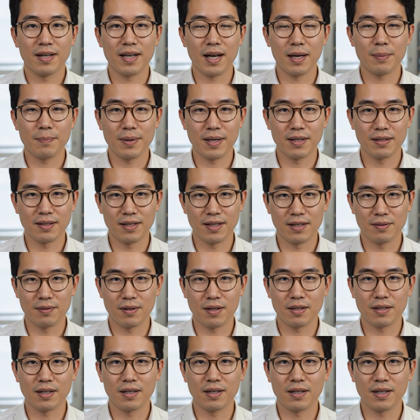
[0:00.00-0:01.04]
compounds this
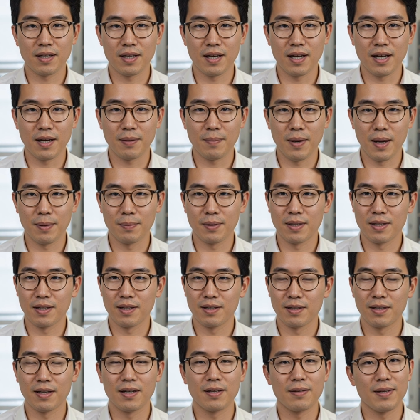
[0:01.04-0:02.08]
further.
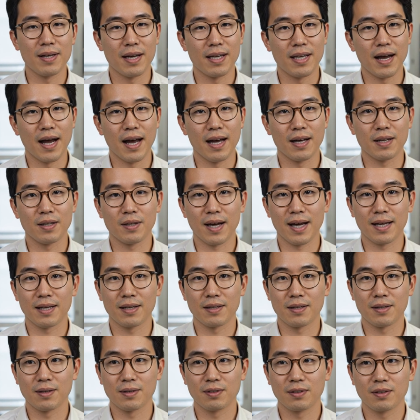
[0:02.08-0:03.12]
Populations living at higher
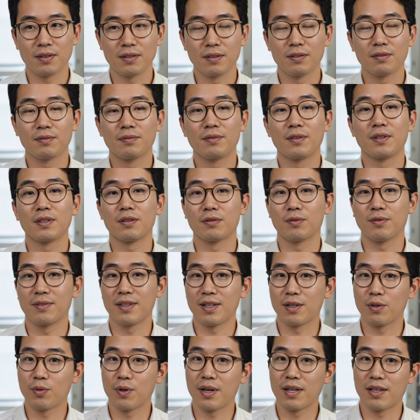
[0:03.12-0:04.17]
latitudes, further from the
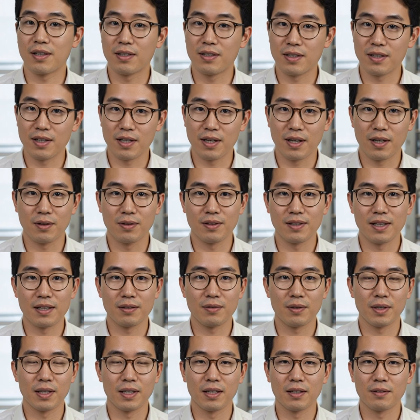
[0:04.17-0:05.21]
equator, receive
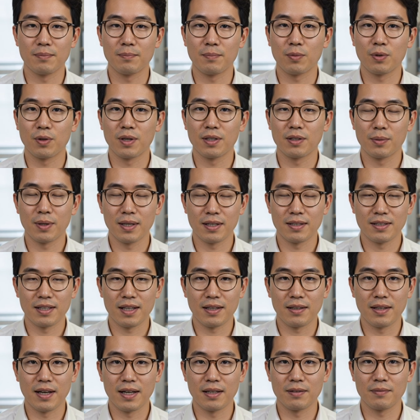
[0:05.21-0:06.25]
weaker, more indirect
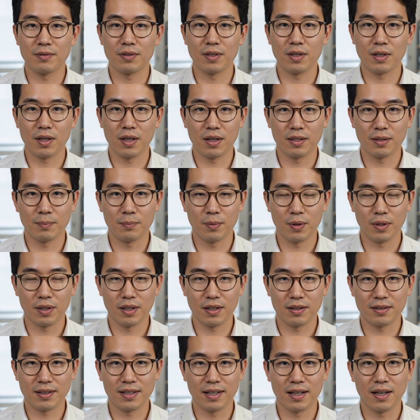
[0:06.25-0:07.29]
sunlight for a larger
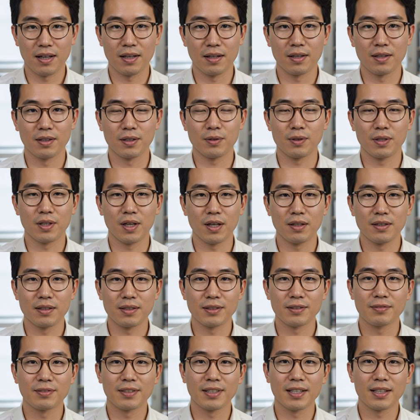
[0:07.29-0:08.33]
portion of the year,
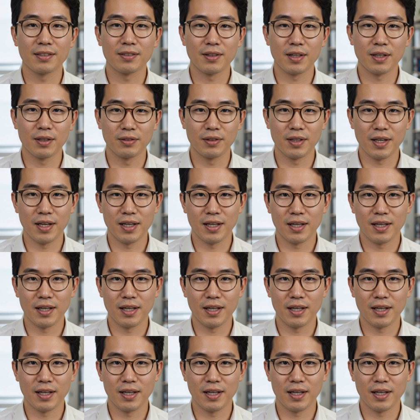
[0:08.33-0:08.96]
regardless of skin tone,